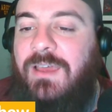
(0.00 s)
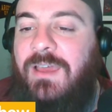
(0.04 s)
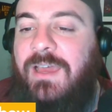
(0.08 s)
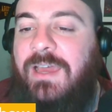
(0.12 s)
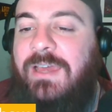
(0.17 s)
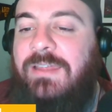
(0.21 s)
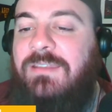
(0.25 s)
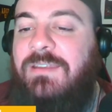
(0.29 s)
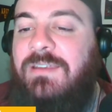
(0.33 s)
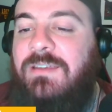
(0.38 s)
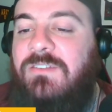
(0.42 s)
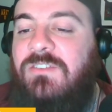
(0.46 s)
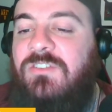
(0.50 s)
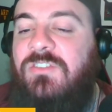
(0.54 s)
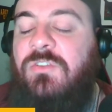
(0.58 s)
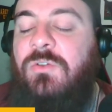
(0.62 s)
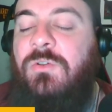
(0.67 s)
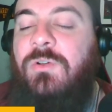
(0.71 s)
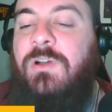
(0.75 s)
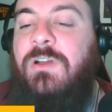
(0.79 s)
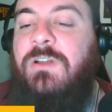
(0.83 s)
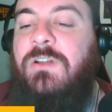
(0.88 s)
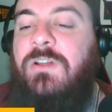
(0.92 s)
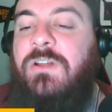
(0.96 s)
I think
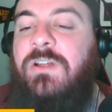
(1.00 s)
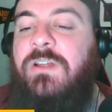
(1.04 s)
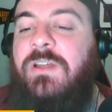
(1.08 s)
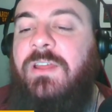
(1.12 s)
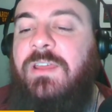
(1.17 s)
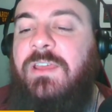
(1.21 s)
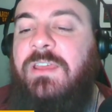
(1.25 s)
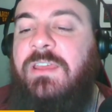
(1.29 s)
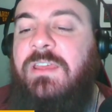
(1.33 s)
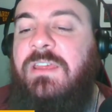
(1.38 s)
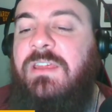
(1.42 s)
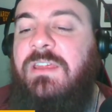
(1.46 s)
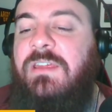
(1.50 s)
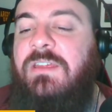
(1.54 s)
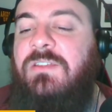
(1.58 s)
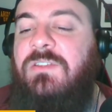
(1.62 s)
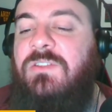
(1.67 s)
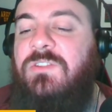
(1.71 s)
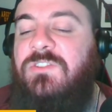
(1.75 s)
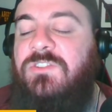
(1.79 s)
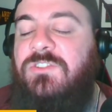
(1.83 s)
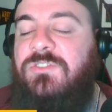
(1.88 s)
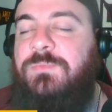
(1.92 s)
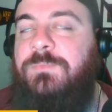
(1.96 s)
200
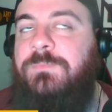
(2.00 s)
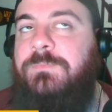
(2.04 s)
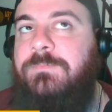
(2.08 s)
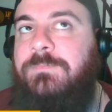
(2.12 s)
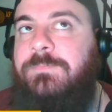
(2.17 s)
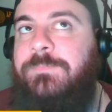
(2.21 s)
is